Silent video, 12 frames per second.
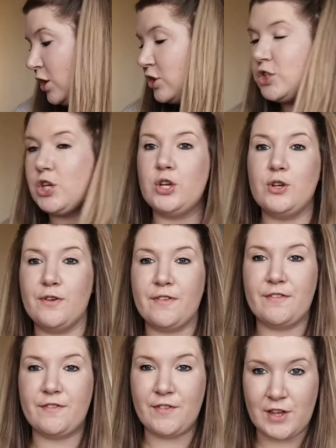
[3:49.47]
So your
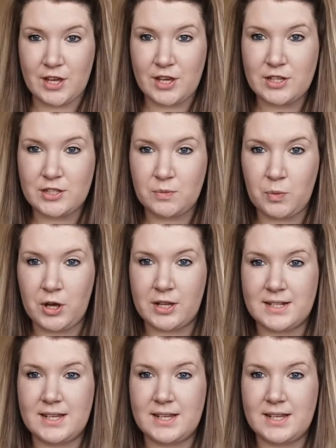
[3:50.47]
first word